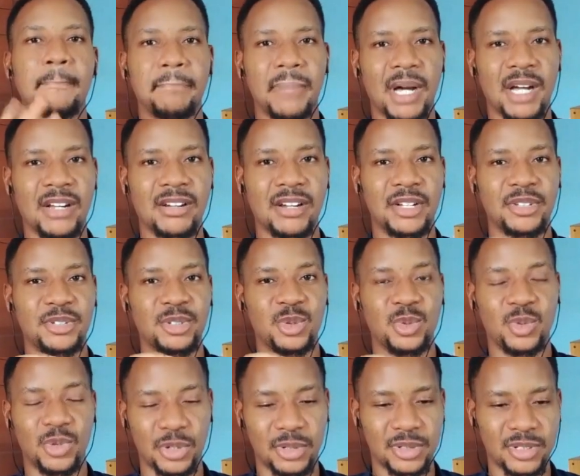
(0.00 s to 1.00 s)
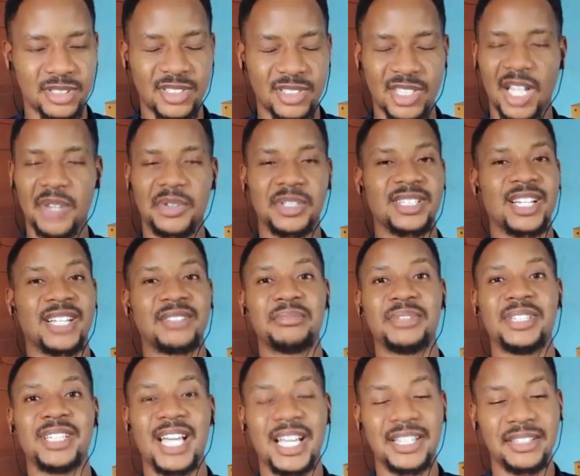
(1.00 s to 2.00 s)
background you want. Now it can
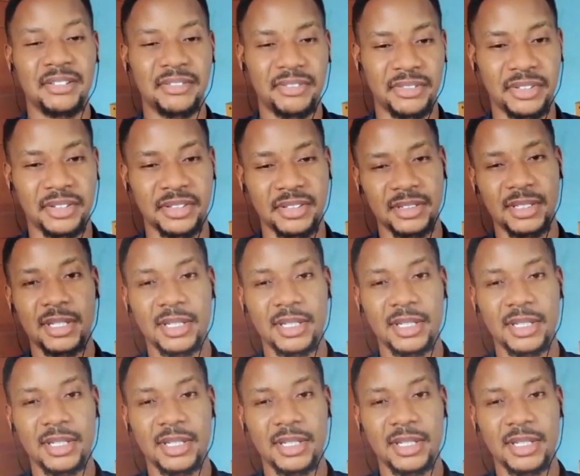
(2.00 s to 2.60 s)
be anything.